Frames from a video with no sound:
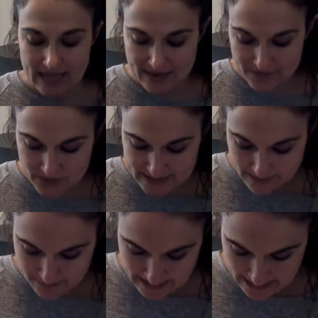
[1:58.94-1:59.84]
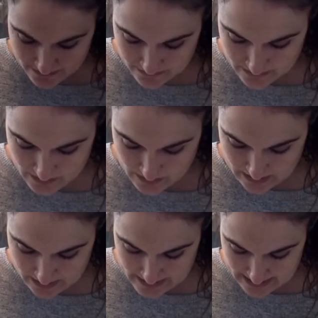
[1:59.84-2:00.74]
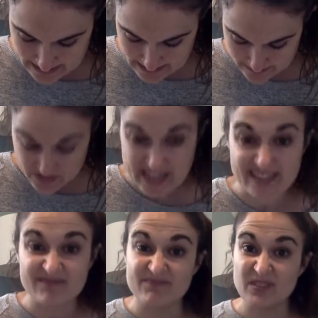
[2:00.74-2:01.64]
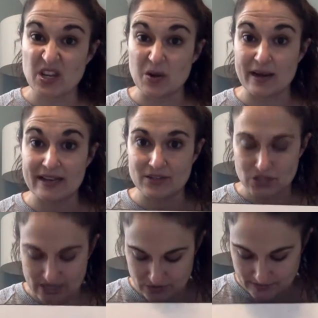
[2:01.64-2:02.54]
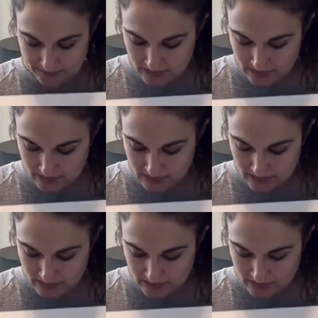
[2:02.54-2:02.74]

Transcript: If you said 5, you are correct. If you didn't, go ahead and change it.